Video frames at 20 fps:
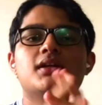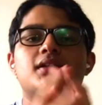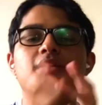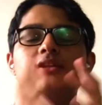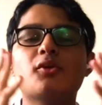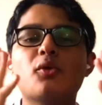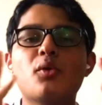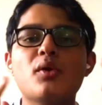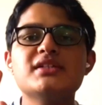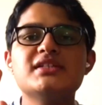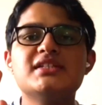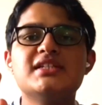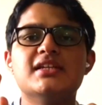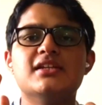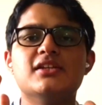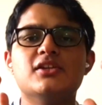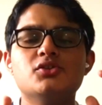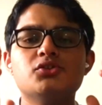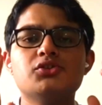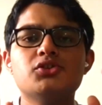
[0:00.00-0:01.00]
The
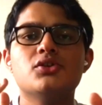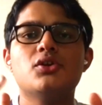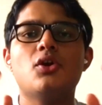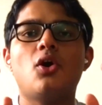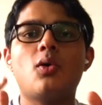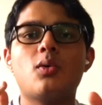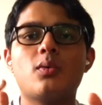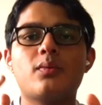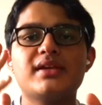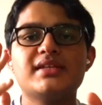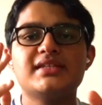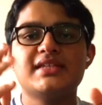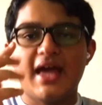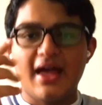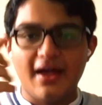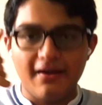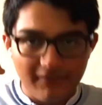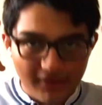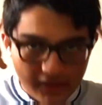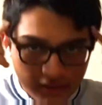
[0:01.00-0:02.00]
question you should always
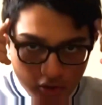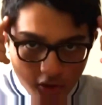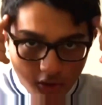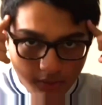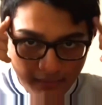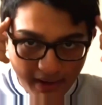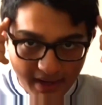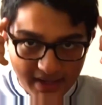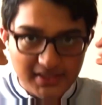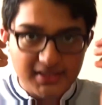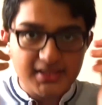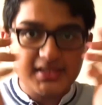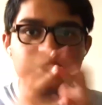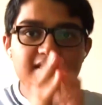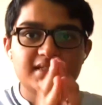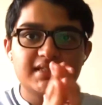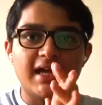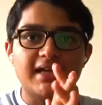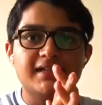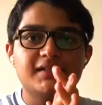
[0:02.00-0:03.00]
have in your mind
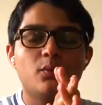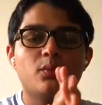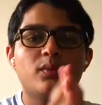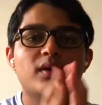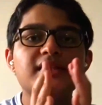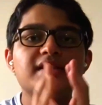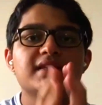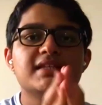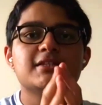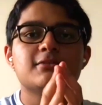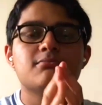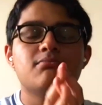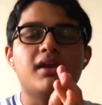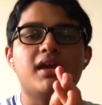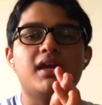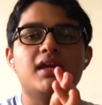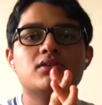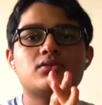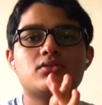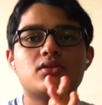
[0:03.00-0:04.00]
is that will this
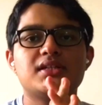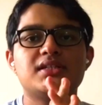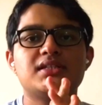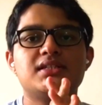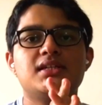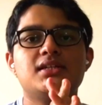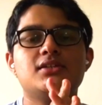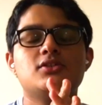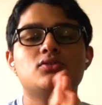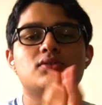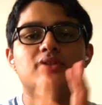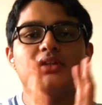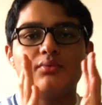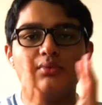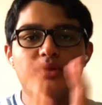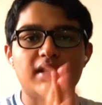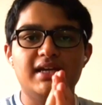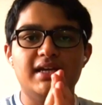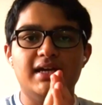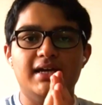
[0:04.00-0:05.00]
be interesting to the
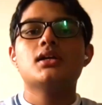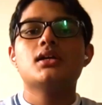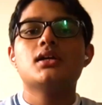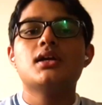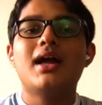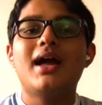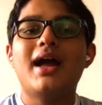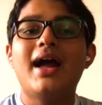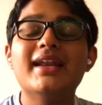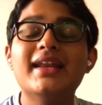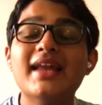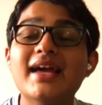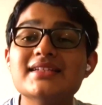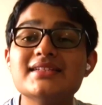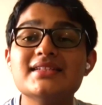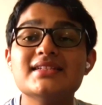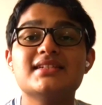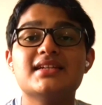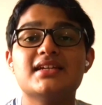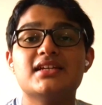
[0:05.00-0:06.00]
reader and
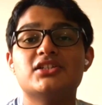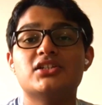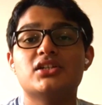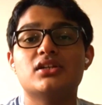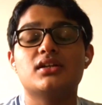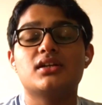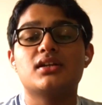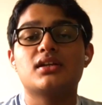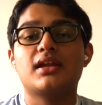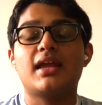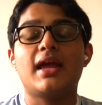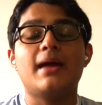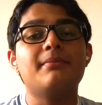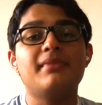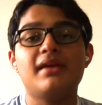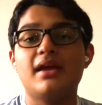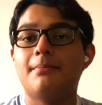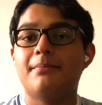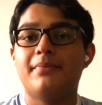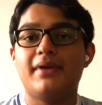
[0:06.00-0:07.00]
hesitation can
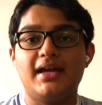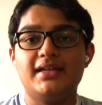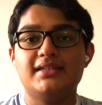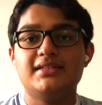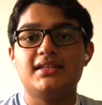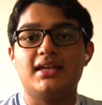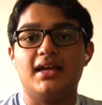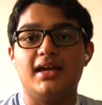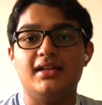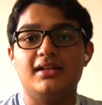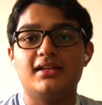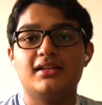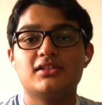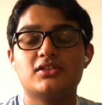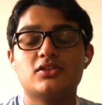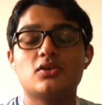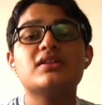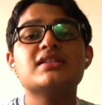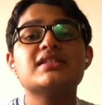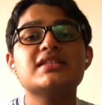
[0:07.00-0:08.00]
be a bad sign.
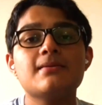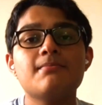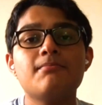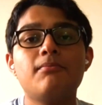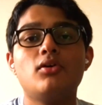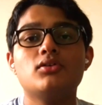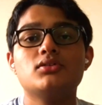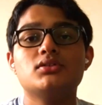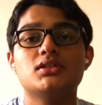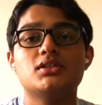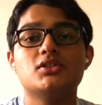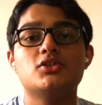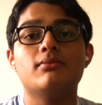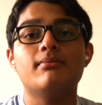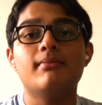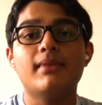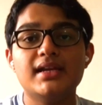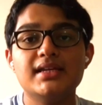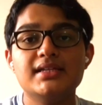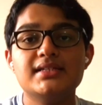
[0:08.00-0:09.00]
So it's important to
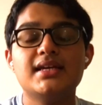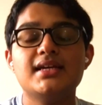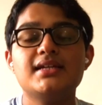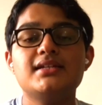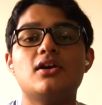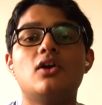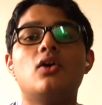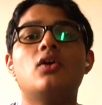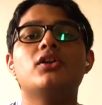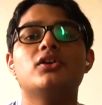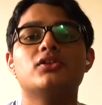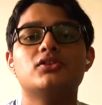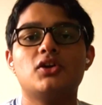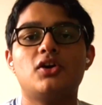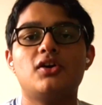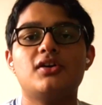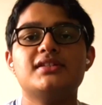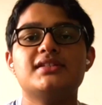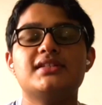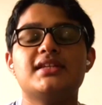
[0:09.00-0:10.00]
meditate on your
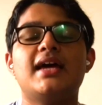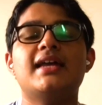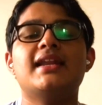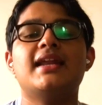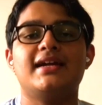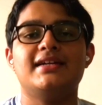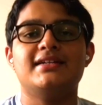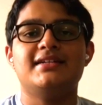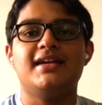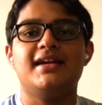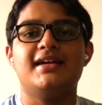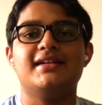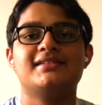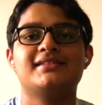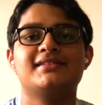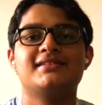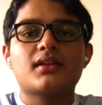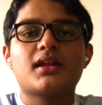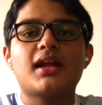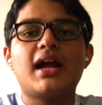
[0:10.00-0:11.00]
thoughts and
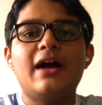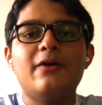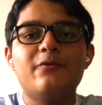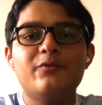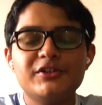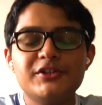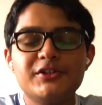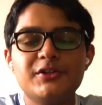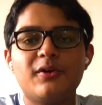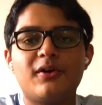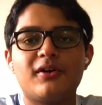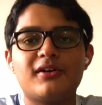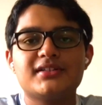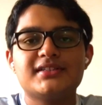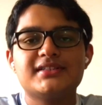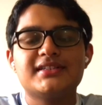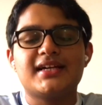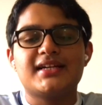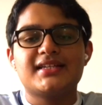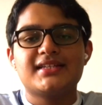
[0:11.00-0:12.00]
ideas. I wish you all
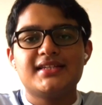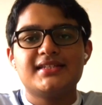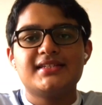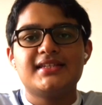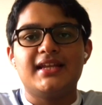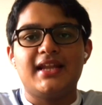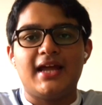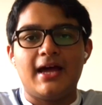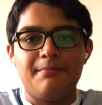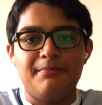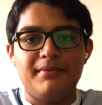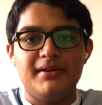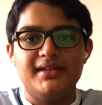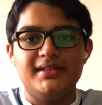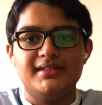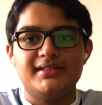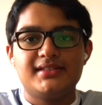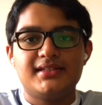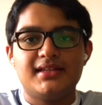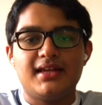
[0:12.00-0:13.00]
success and
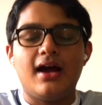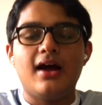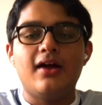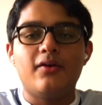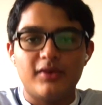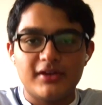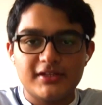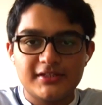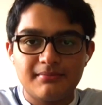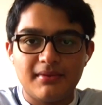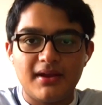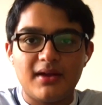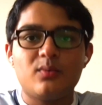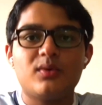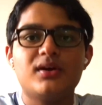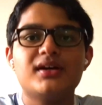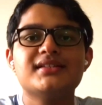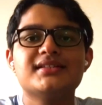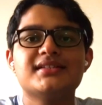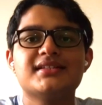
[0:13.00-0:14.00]
happiness. I rest my
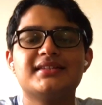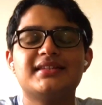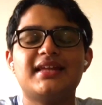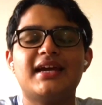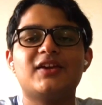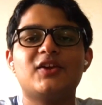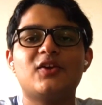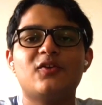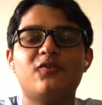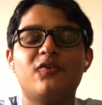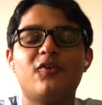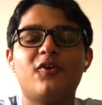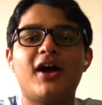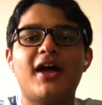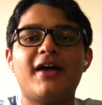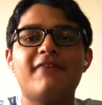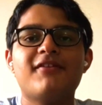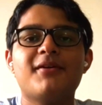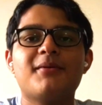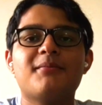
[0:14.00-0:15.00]
words. Thank you for
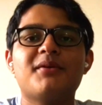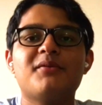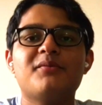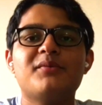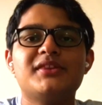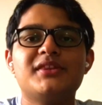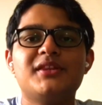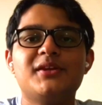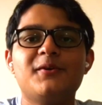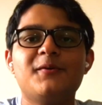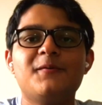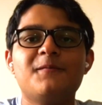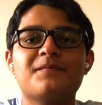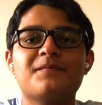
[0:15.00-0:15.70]
having me with you